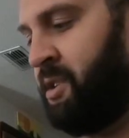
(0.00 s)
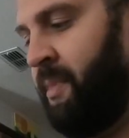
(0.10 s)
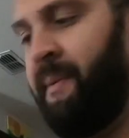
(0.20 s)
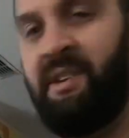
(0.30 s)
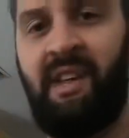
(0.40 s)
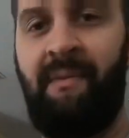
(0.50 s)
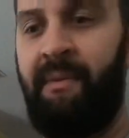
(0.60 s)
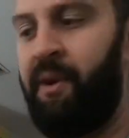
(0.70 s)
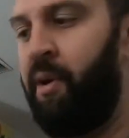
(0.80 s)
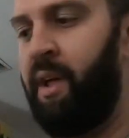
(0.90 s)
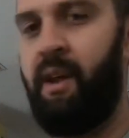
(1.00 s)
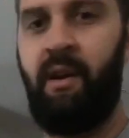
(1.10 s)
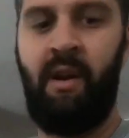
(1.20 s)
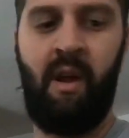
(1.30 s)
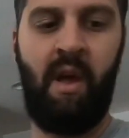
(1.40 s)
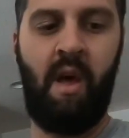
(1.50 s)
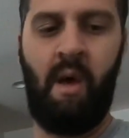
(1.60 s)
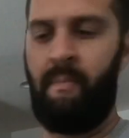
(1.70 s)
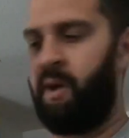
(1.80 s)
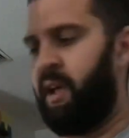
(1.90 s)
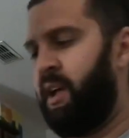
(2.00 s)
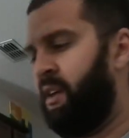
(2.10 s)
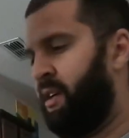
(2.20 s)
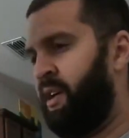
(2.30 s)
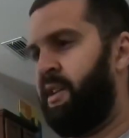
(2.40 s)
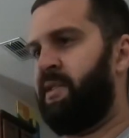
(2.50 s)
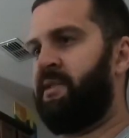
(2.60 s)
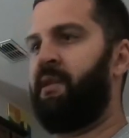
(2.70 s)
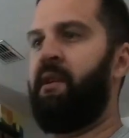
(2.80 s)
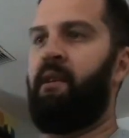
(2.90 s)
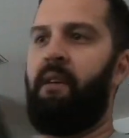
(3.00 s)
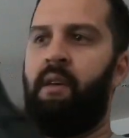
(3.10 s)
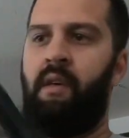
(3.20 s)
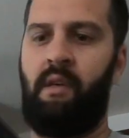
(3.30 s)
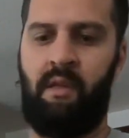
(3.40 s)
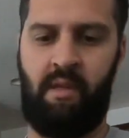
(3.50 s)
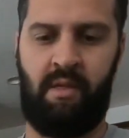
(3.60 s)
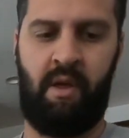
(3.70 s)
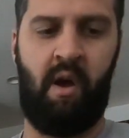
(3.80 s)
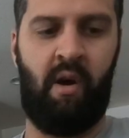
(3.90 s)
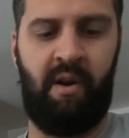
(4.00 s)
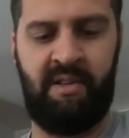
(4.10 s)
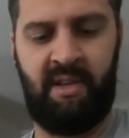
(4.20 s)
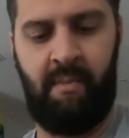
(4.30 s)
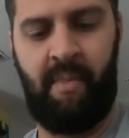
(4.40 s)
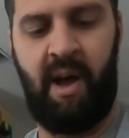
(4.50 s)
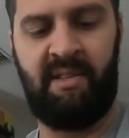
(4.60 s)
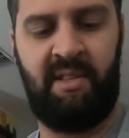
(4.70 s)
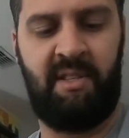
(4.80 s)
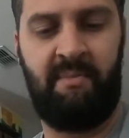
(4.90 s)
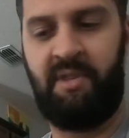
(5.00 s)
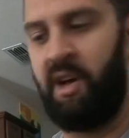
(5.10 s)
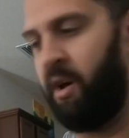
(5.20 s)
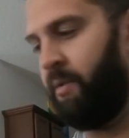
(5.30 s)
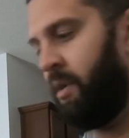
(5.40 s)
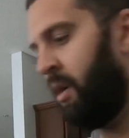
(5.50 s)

so maybe I'll just have them throw it in. But here is the harness and box system. So,